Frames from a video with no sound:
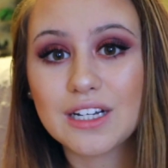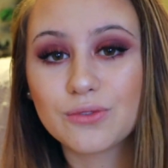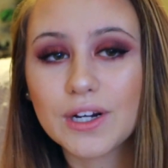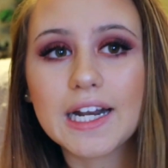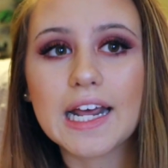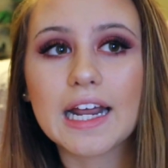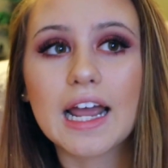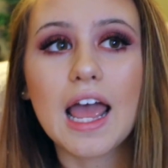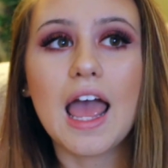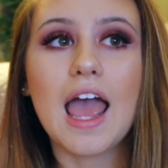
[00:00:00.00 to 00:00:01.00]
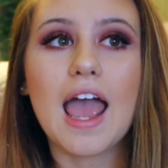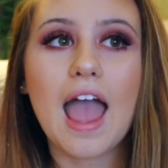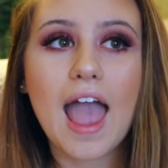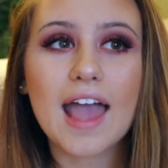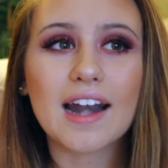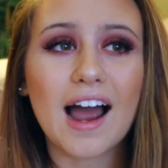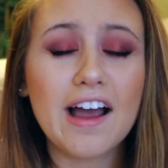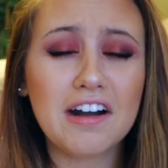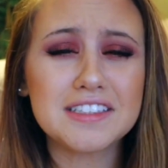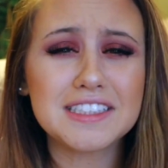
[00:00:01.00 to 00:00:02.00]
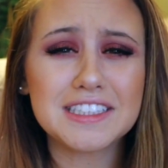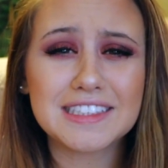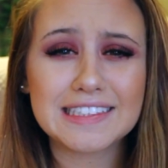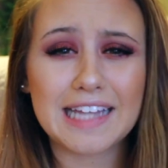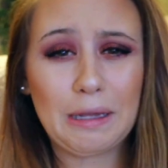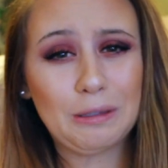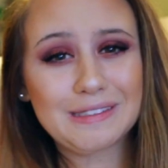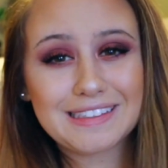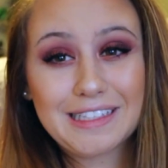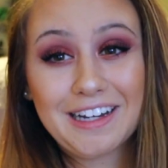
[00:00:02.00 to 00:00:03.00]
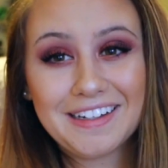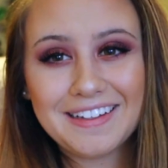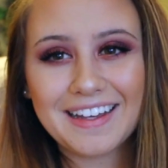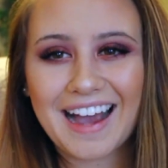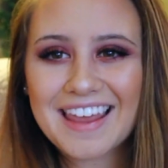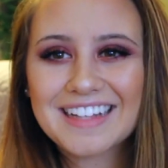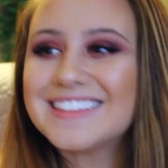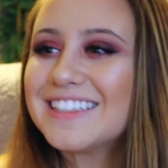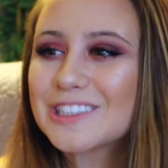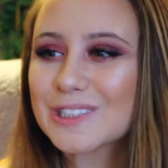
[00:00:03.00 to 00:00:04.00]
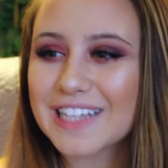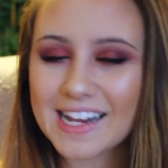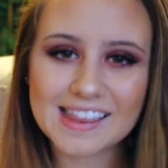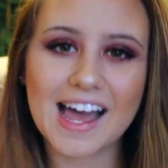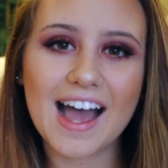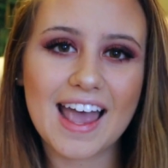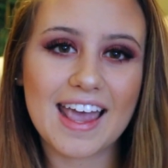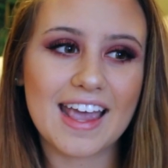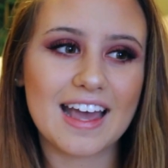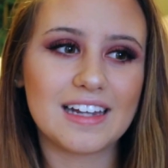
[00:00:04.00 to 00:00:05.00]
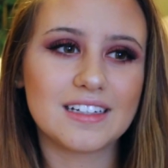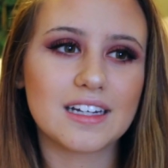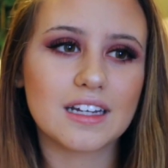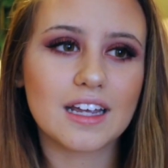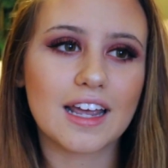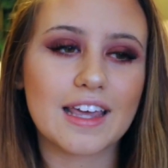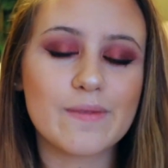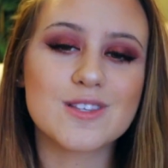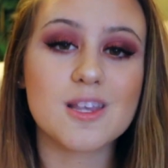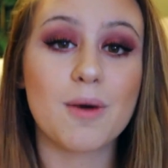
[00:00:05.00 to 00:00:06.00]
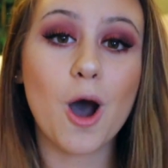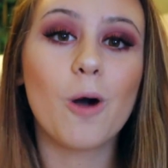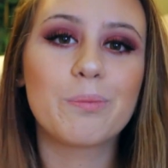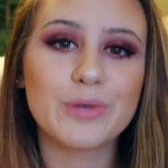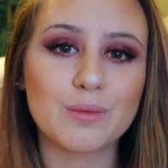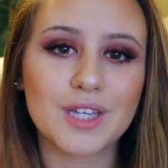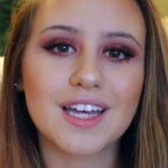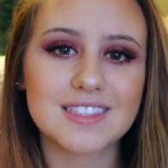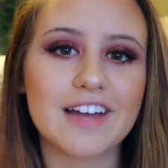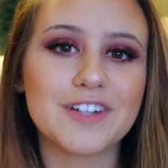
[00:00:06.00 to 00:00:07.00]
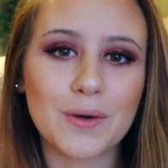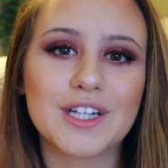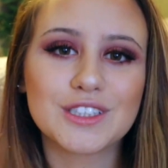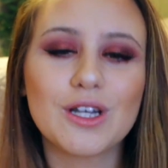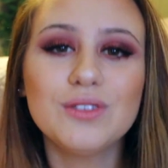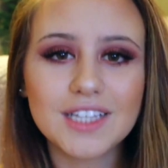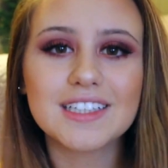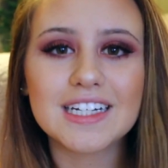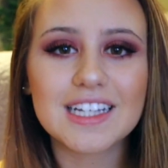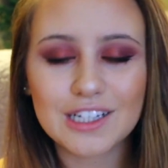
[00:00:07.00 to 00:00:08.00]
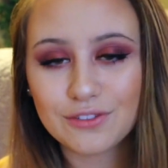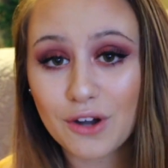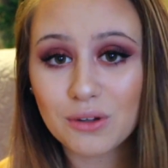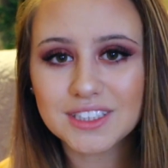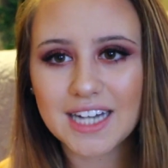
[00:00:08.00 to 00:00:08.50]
in reading. And I honestly just think that looks good. Like I think teachers like that, and it gives some hope, because everyone is so sucked into their phones